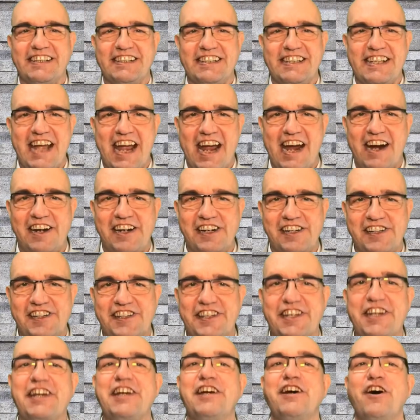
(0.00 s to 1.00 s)
there
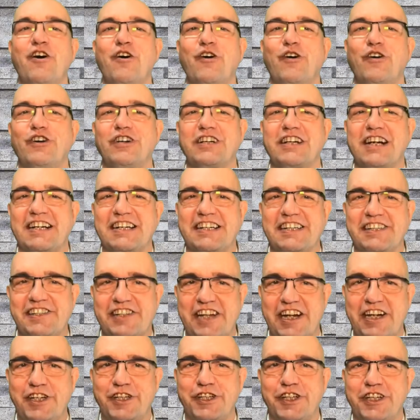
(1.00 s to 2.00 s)
is the
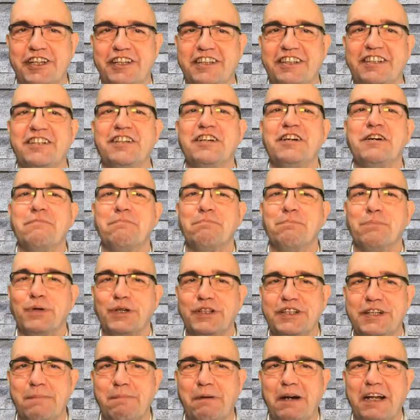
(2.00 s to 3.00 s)
organizational
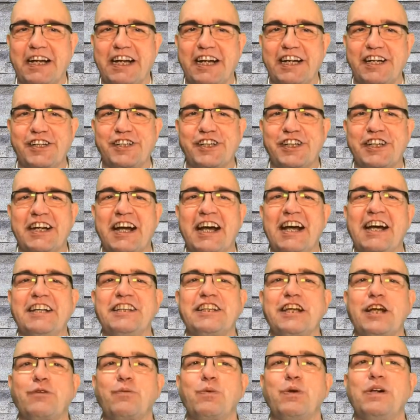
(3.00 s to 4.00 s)
multiplication
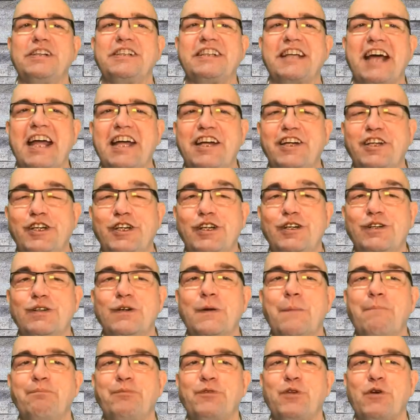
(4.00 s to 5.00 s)
that will take
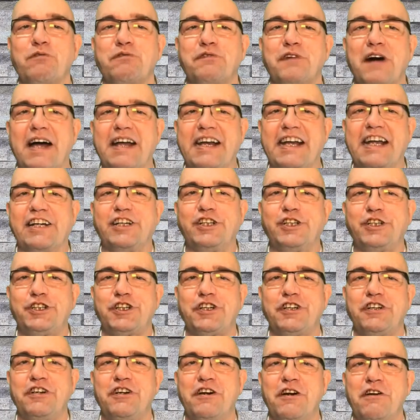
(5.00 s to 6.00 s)
you to
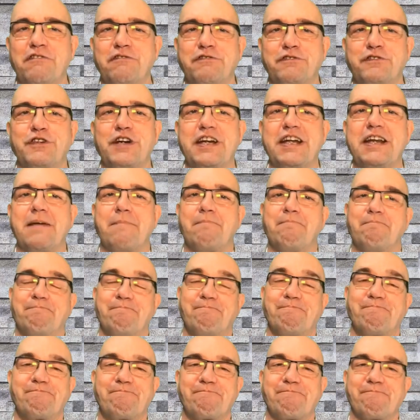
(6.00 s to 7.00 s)
financial freedom.
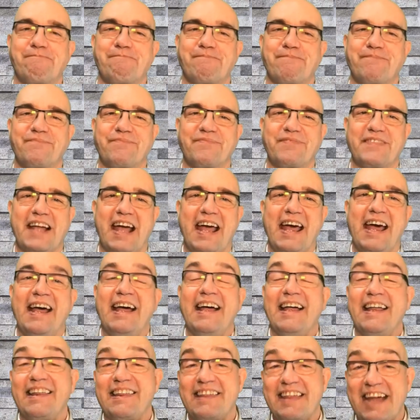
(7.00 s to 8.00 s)

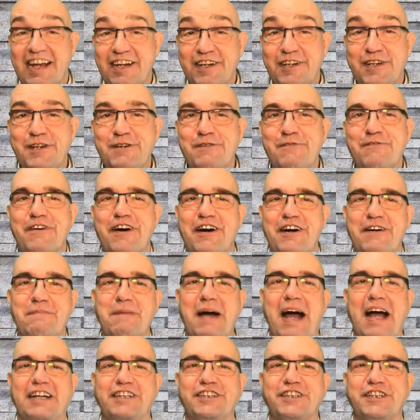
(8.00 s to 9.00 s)
Thank you very
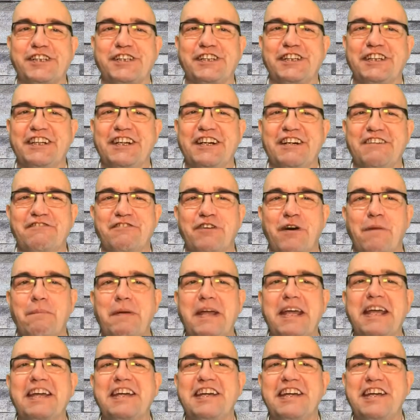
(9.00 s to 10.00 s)
much for
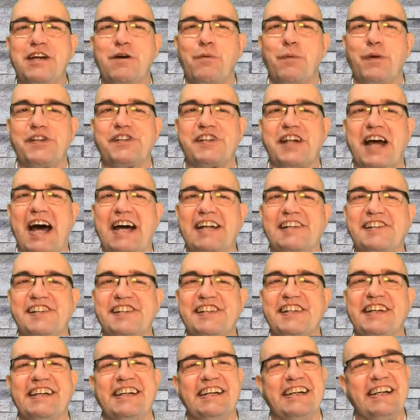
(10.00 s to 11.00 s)
being here with
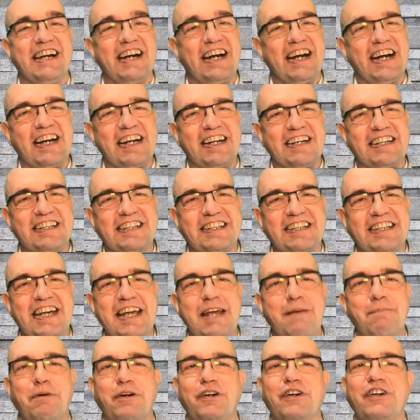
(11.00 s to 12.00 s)
us, and
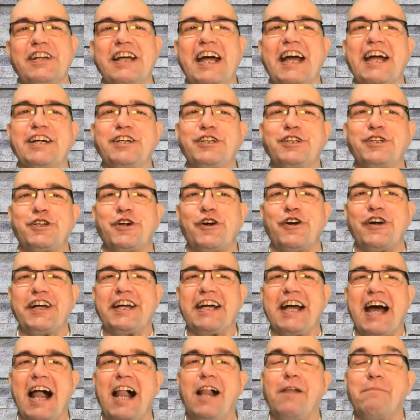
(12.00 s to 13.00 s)
keep on
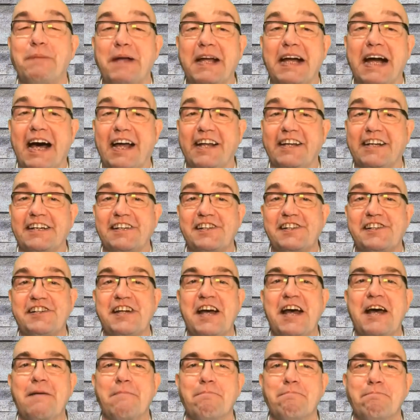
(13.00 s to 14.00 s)
enjoying helping others
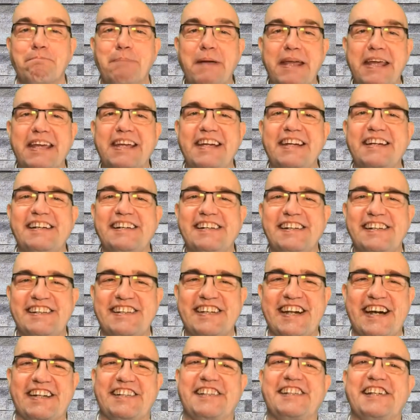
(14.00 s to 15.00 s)
being
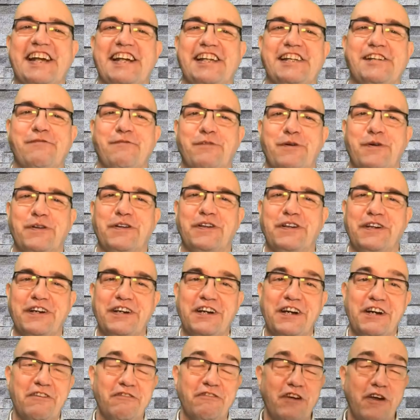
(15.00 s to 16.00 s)
successful.
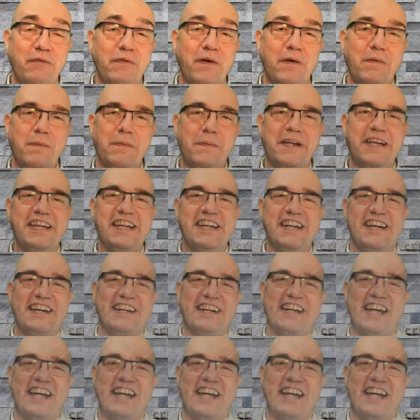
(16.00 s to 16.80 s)
We will be here